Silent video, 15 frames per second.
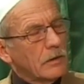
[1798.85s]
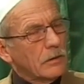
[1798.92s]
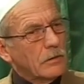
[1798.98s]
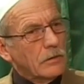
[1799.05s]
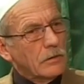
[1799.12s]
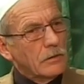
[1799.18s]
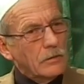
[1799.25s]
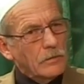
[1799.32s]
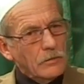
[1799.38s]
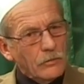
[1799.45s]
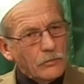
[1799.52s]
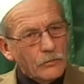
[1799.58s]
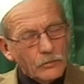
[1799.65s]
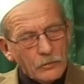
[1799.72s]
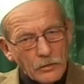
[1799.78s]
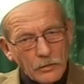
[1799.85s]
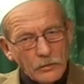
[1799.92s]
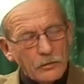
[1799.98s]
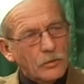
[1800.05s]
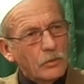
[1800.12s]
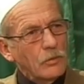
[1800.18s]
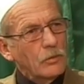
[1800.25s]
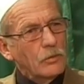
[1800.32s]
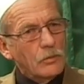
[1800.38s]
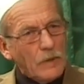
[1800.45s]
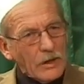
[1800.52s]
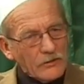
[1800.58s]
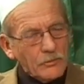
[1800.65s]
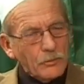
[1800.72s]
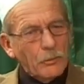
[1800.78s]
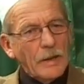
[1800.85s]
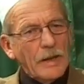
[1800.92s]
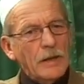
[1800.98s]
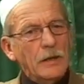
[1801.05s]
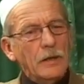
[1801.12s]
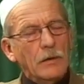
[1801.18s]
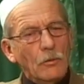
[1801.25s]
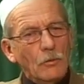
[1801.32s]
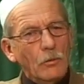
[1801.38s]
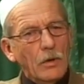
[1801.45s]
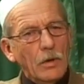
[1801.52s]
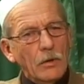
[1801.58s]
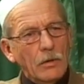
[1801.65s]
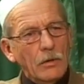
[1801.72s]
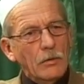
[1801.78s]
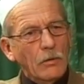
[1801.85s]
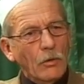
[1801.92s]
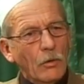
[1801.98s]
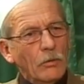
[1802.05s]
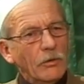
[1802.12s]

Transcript: to explain all